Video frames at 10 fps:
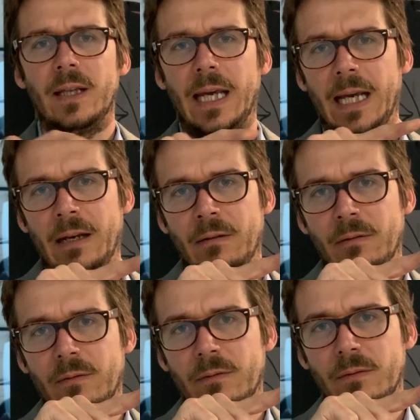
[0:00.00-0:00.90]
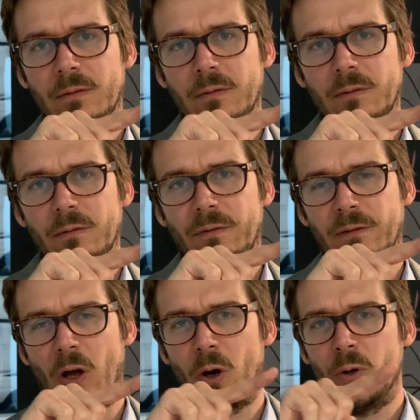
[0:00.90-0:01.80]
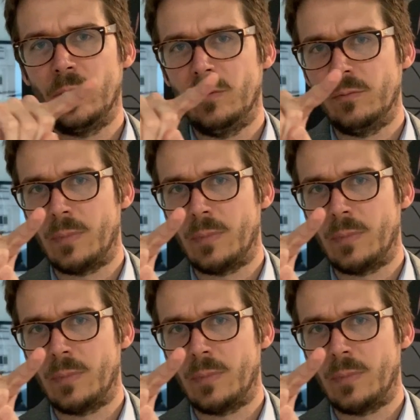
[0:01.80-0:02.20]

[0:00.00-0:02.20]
and flowed